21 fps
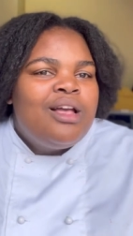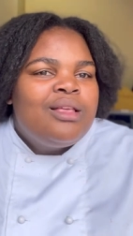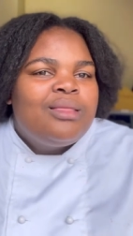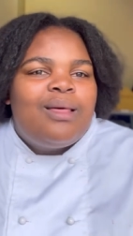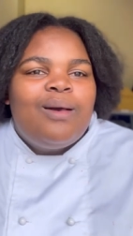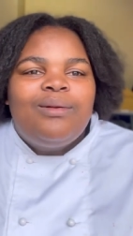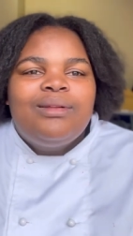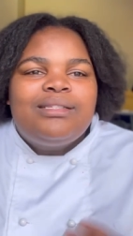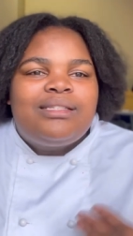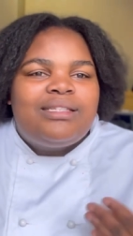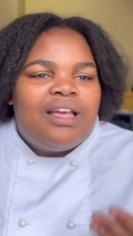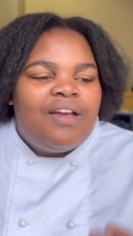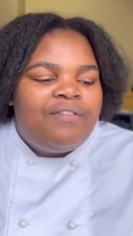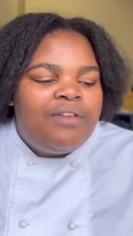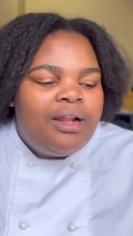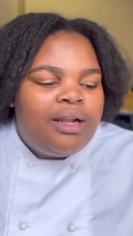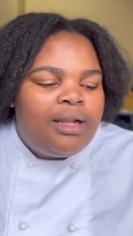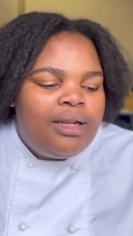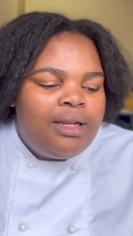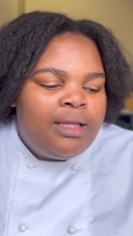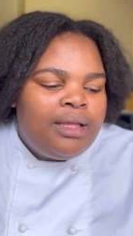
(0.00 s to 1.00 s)
They will
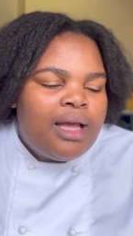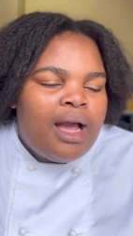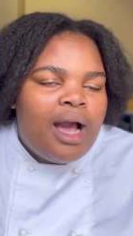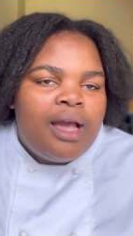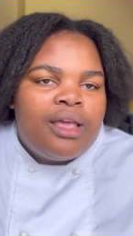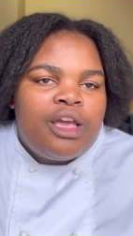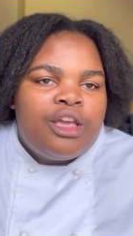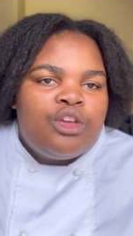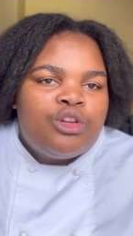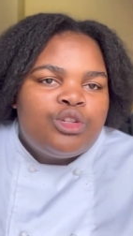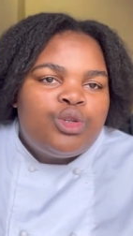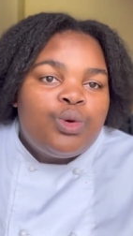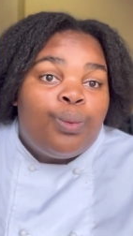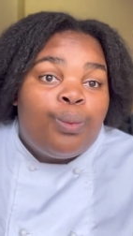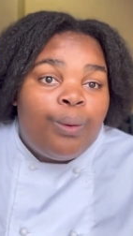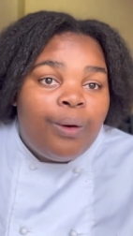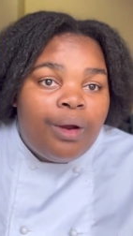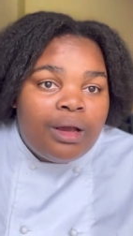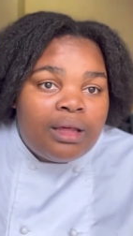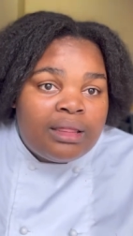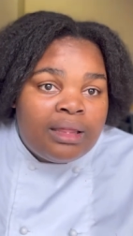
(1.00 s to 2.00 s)
definitely hire you to
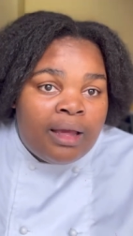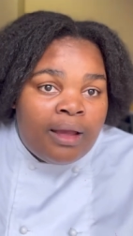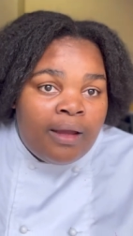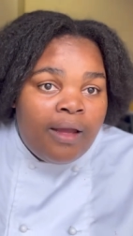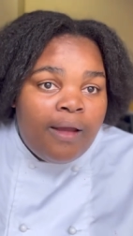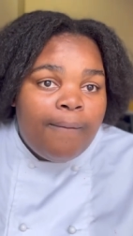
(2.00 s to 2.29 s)
work there.